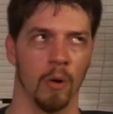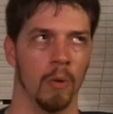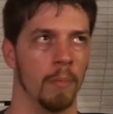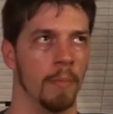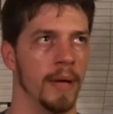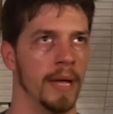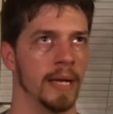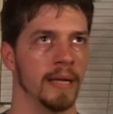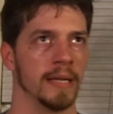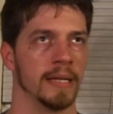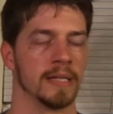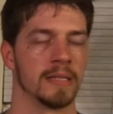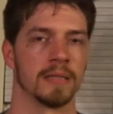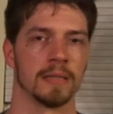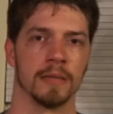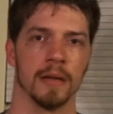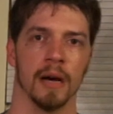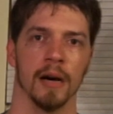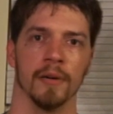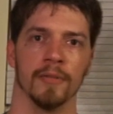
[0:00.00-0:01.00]
Oh man,
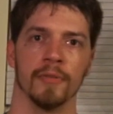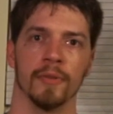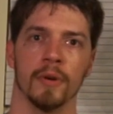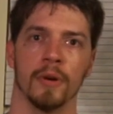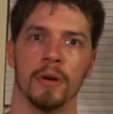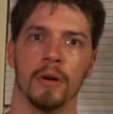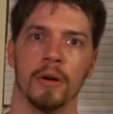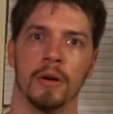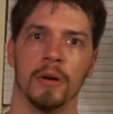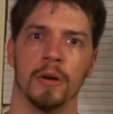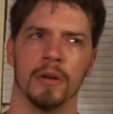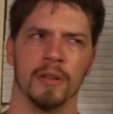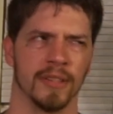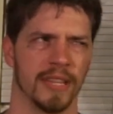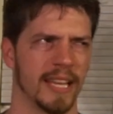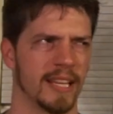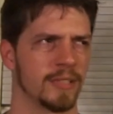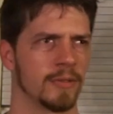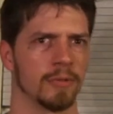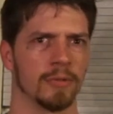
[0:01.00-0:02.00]
that's tough.
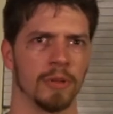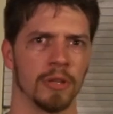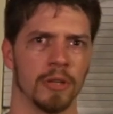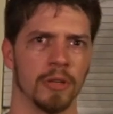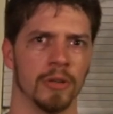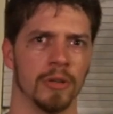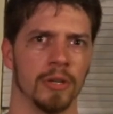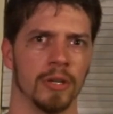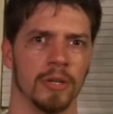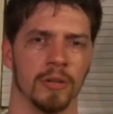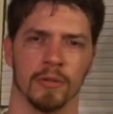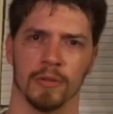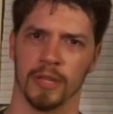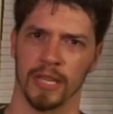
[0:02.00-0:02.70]
That's really good.